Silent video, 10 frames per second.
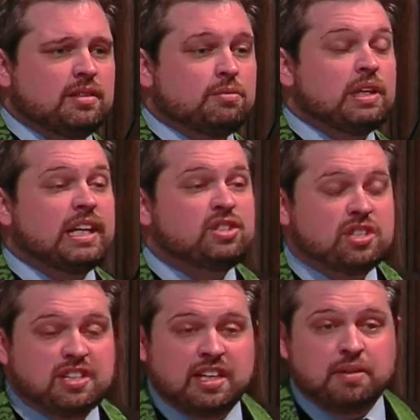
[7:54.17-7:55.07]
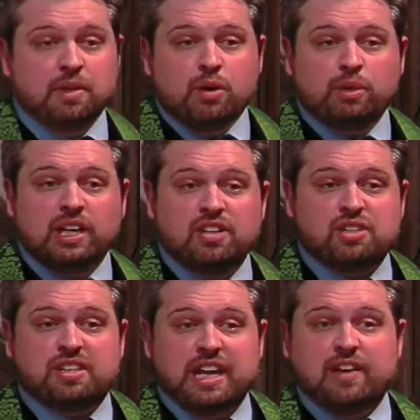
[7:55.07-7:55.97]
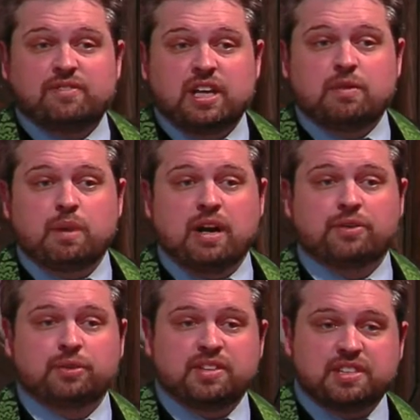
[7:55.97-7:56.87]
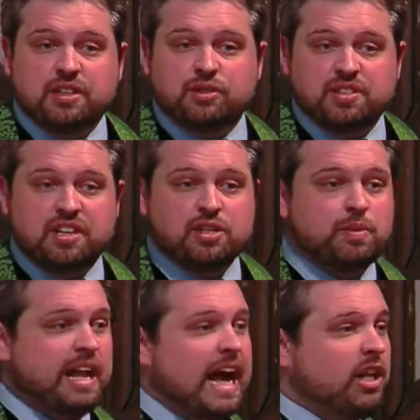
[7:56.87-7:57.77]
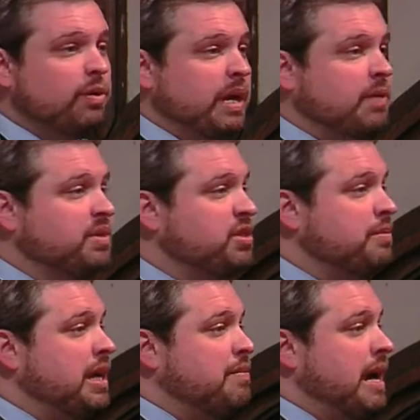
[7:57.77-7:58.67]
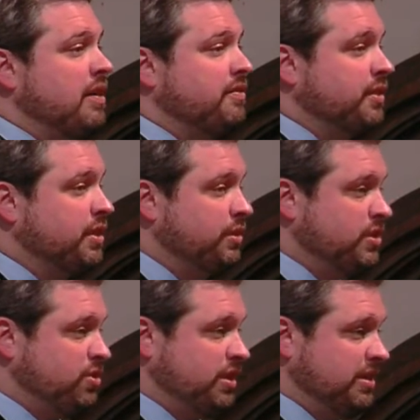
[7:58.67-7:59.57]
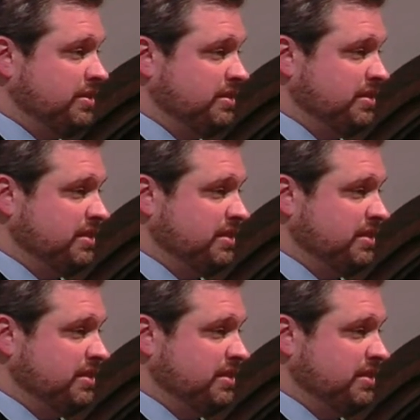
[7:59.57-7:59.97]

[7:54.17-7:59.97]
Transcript: Religiously, religiously, if done well through the centuries, here's what Halloween was to be about for the Christian